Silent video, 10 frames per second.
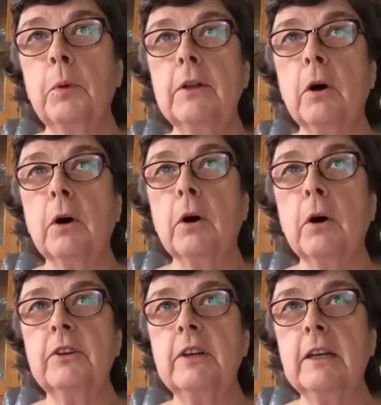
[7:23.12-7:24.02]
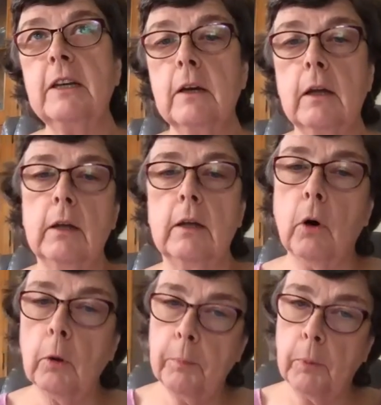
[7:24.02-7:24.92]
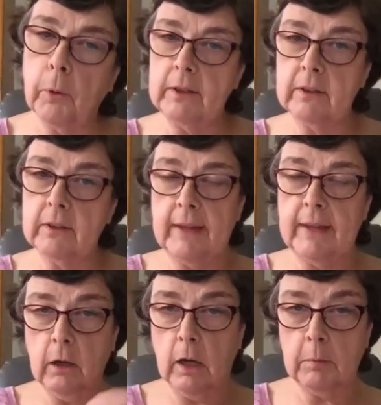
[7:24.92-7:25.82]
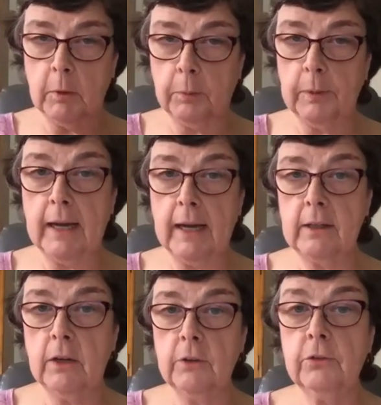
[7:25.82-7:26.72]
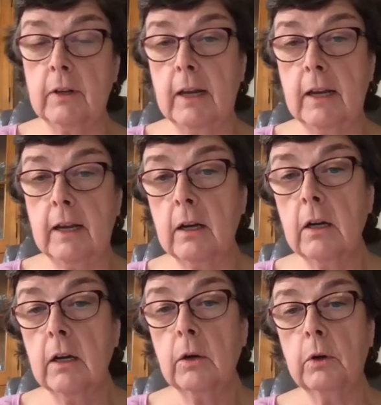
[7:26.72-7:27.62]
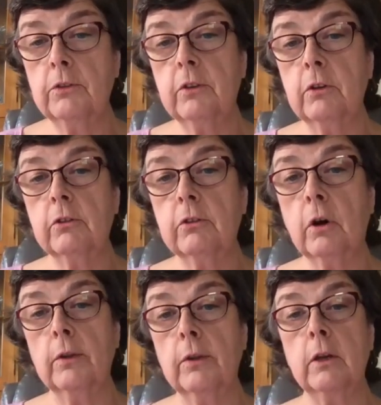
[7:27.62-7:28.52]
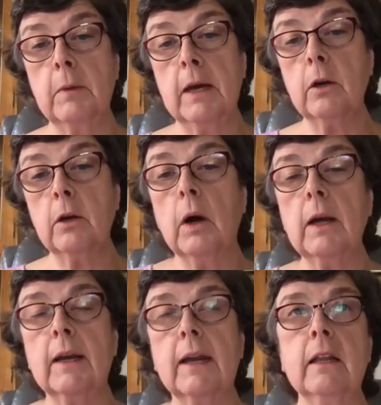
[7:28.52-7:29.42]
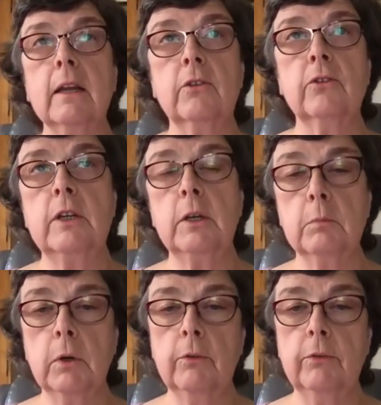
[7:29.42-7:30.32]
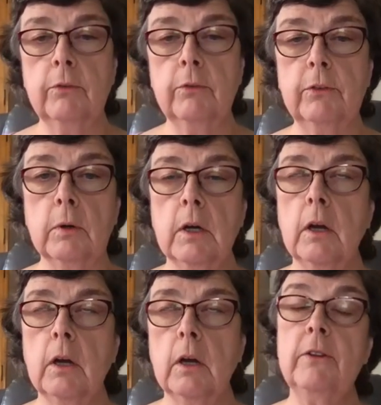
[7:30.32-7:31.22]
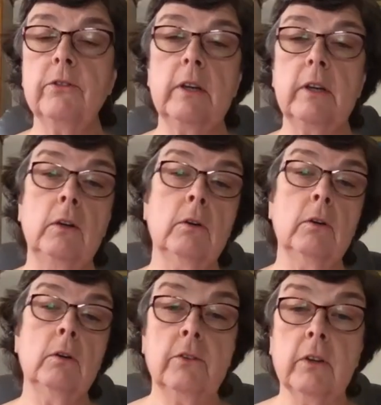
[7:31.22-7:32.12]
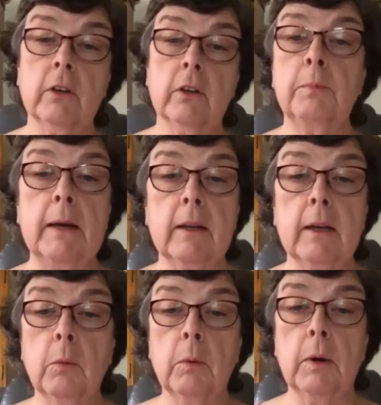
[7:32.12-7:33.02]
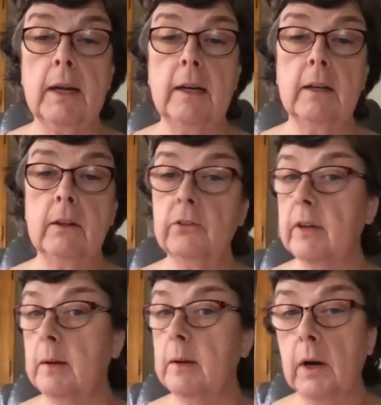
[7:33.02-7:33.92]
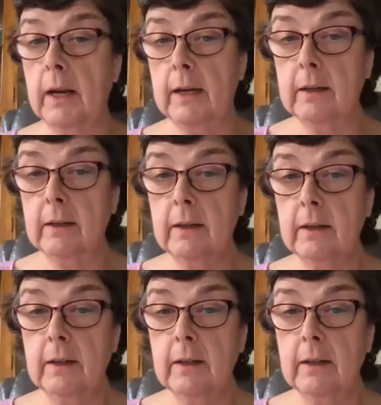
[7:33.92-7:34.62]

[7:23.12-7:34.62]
we don't see, the whole point of that Hubble plot yesterday was to show that no matter what galaxy you move to, we see the universe expanding away in the same way.